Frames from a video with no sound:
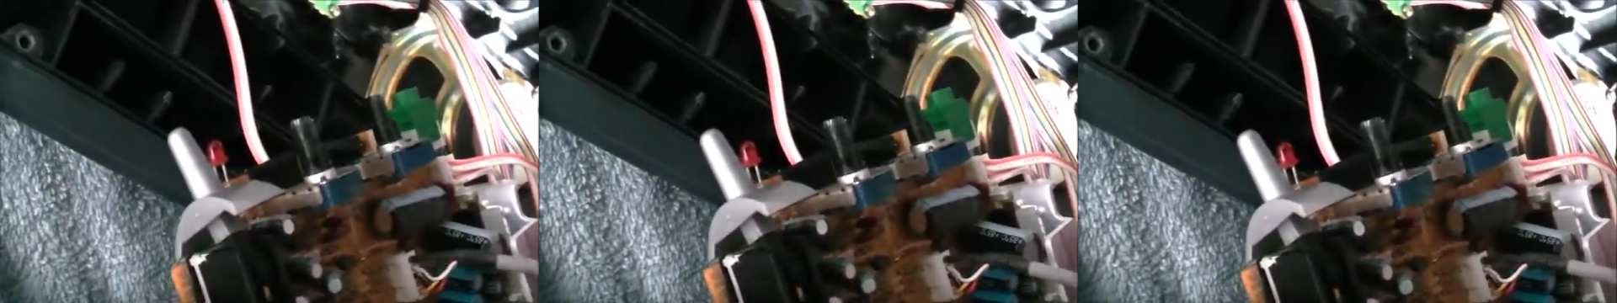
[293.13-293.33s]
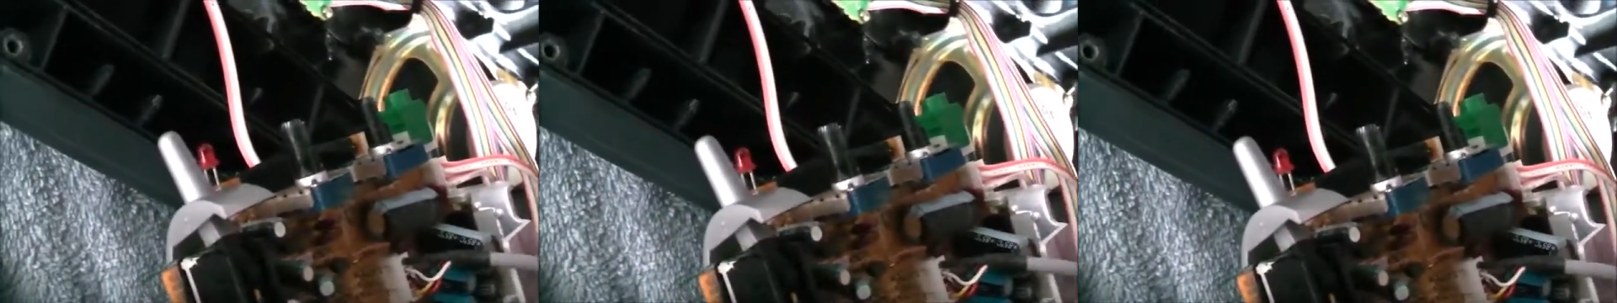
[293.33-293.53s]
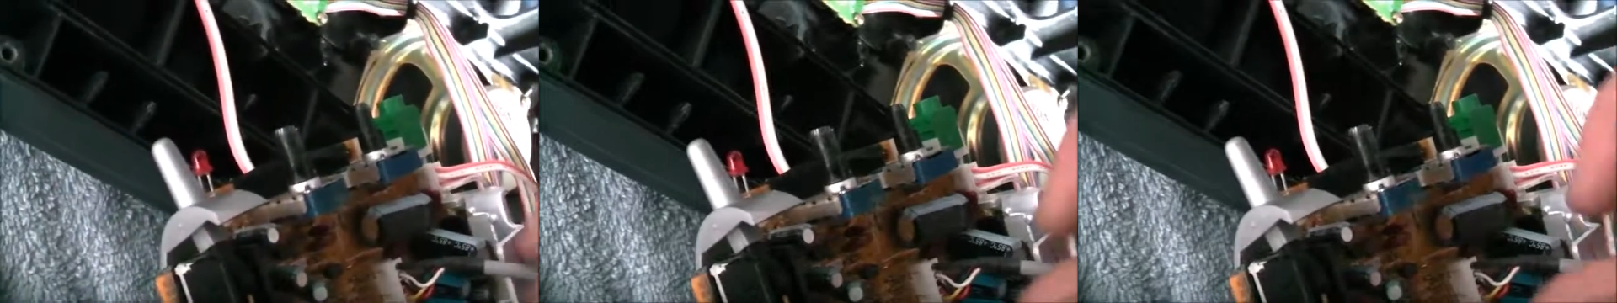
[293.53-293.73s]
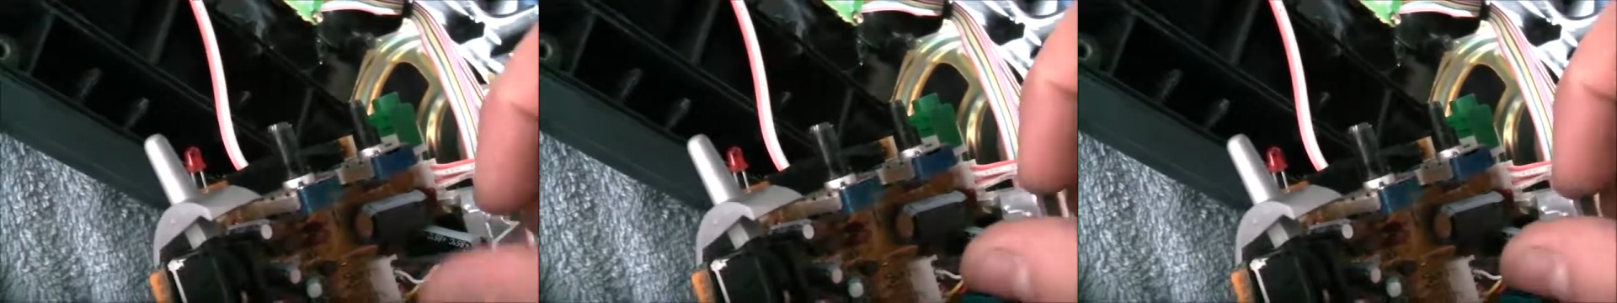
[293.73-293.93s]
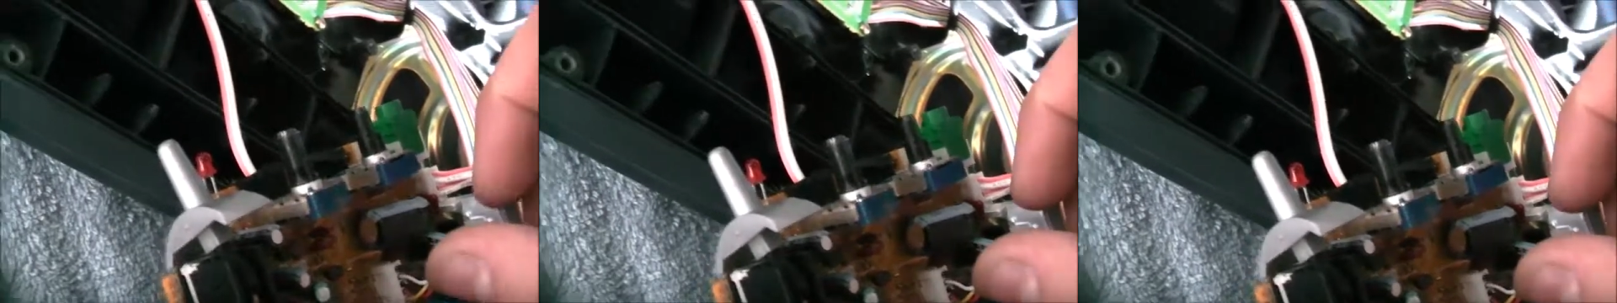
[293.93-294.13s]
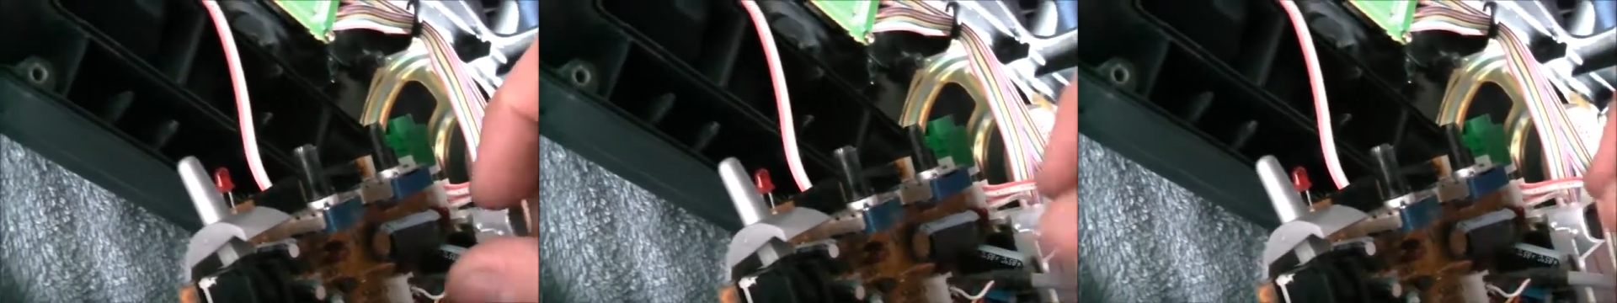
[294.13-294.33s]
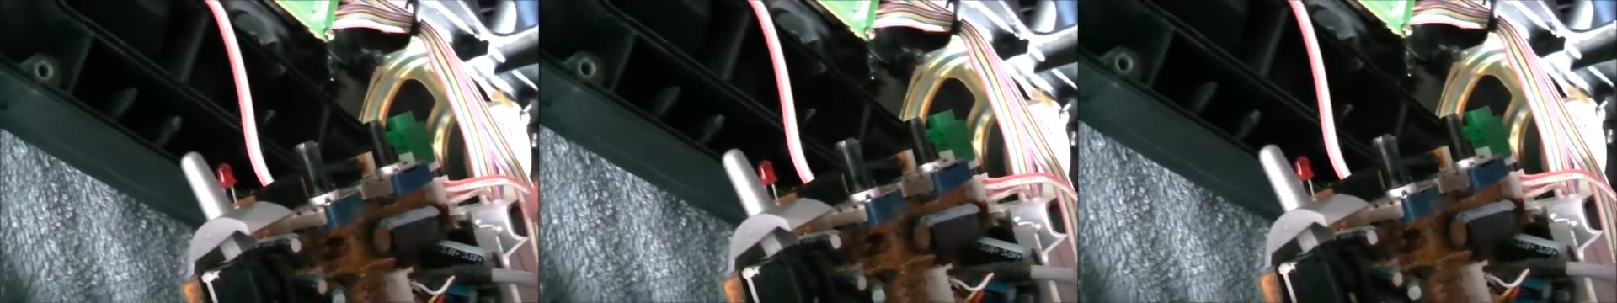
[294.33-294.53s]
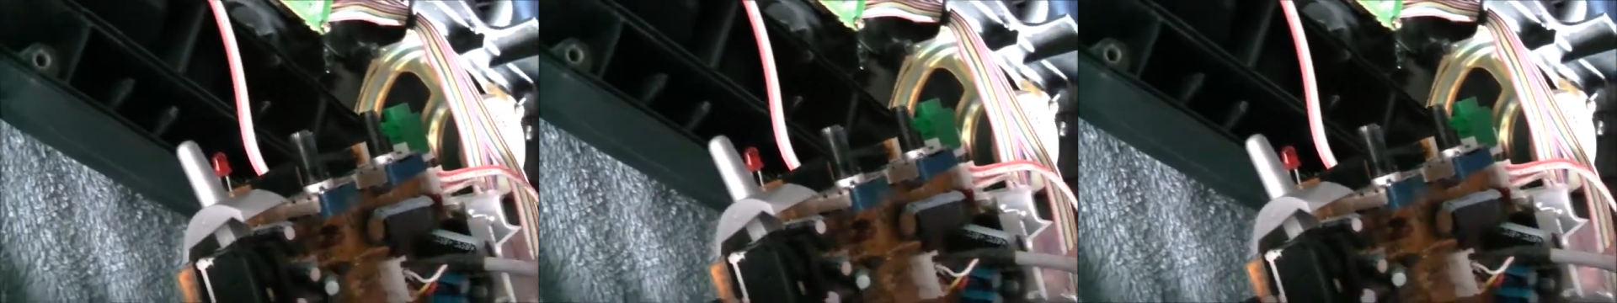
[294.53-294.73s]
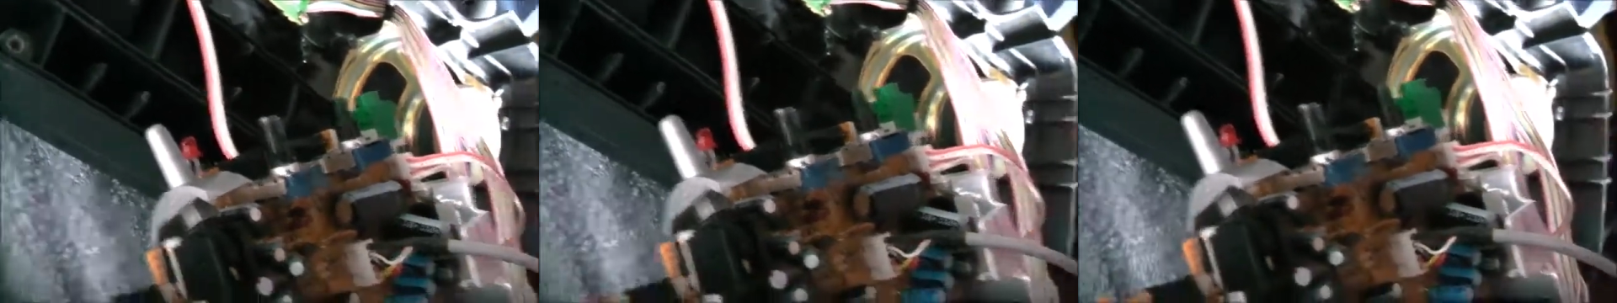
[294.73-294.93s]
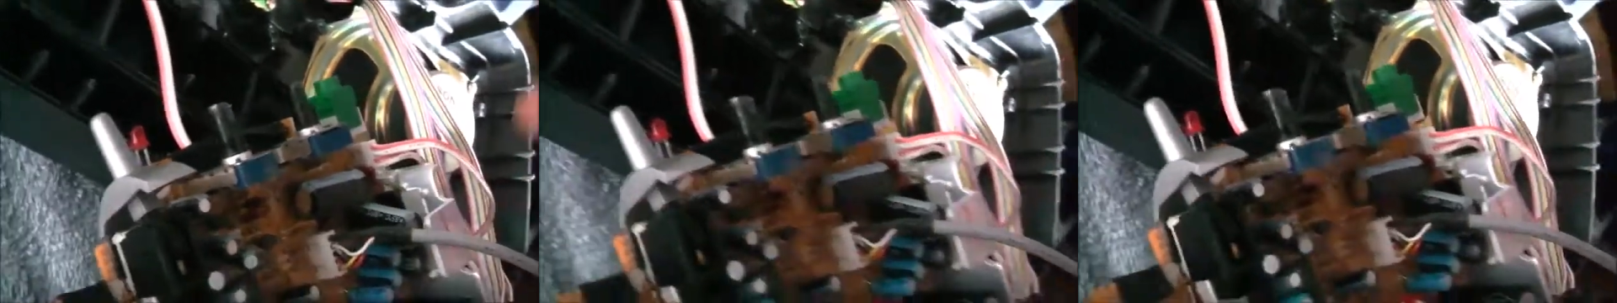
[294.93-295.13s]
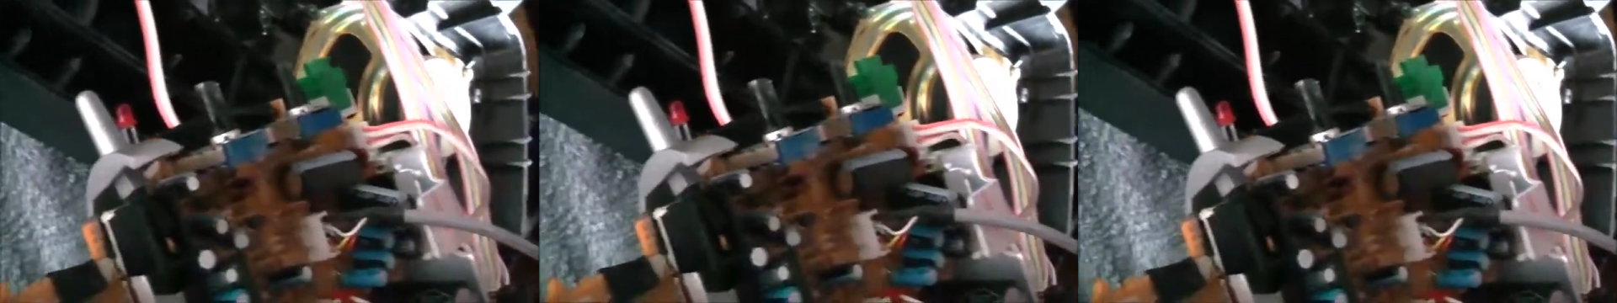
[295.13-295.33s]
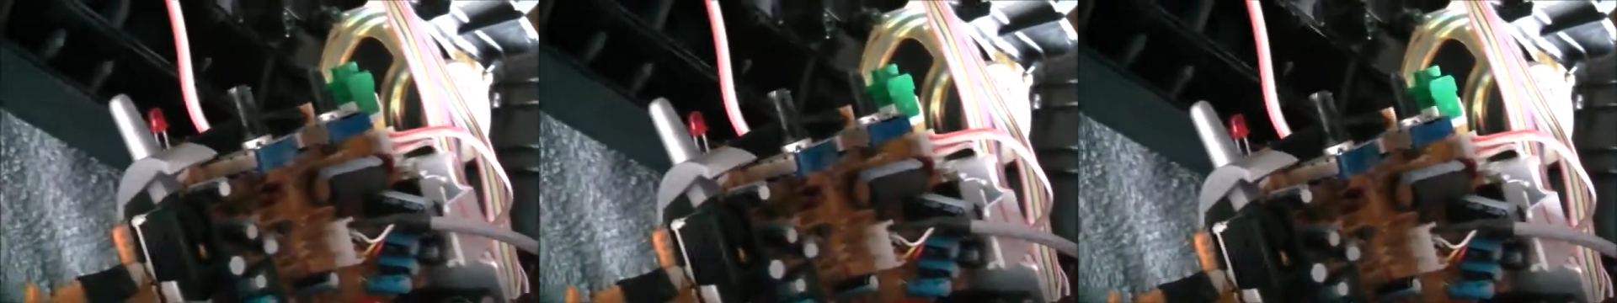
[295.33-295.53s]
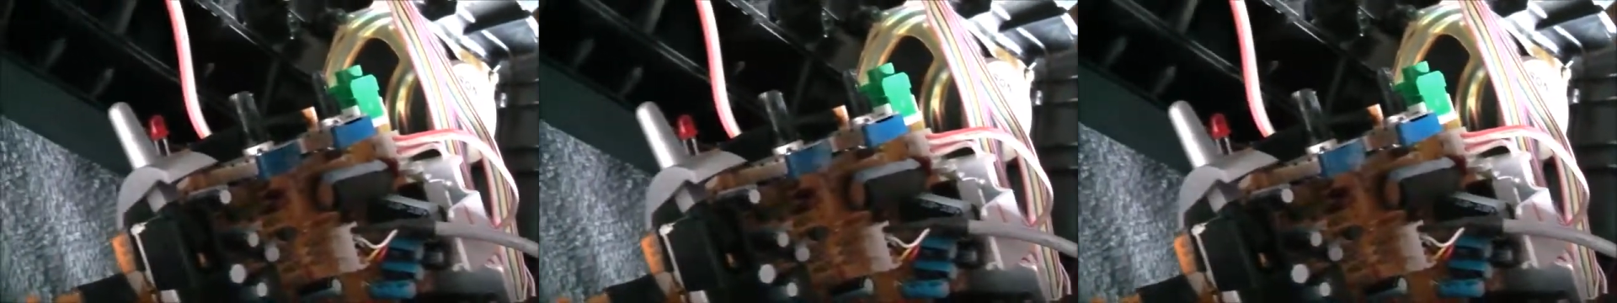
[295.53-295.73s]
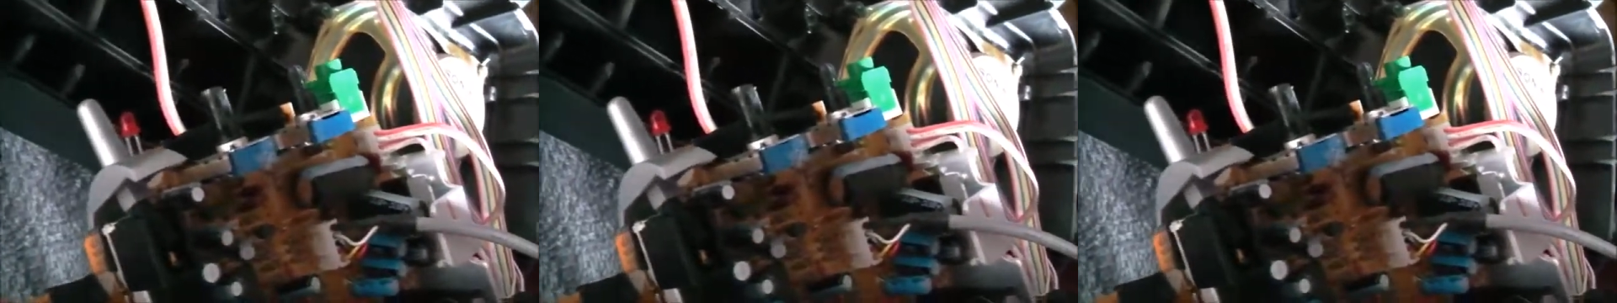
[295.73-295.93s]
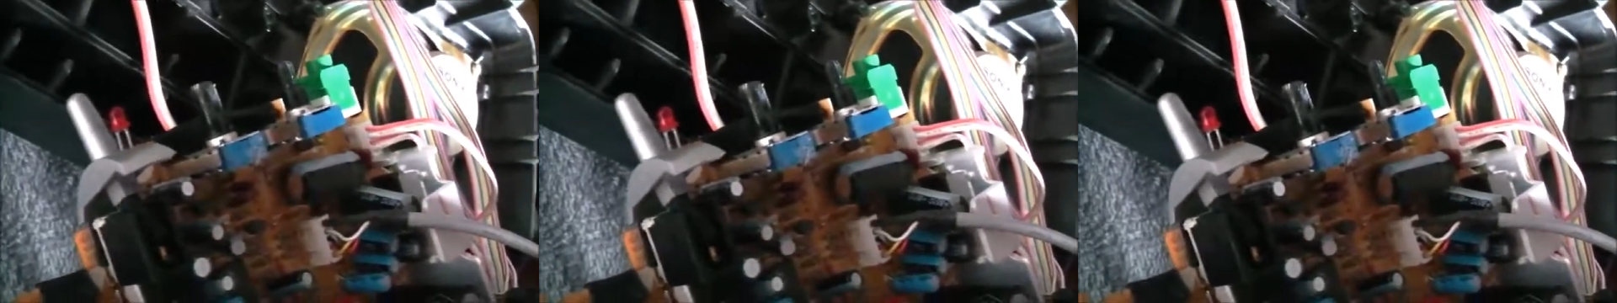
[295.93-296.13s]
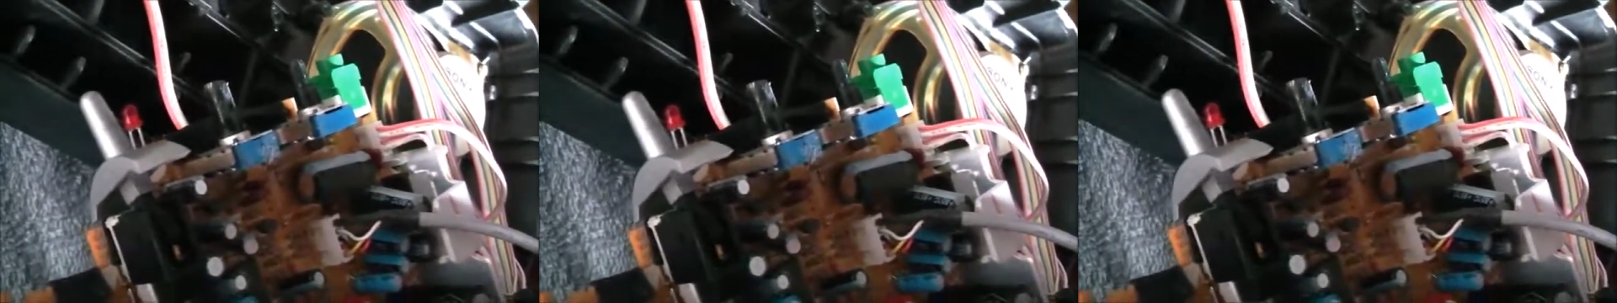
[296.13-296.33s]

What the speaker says: (no speaker visible)